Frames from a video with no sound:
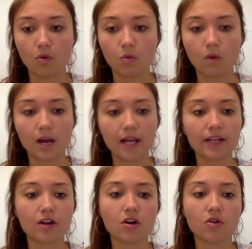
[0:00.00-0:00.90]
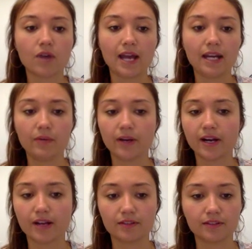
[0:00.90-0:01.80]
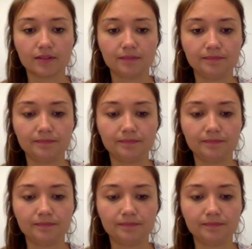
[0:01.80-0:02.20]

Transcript: Why go anywhere else?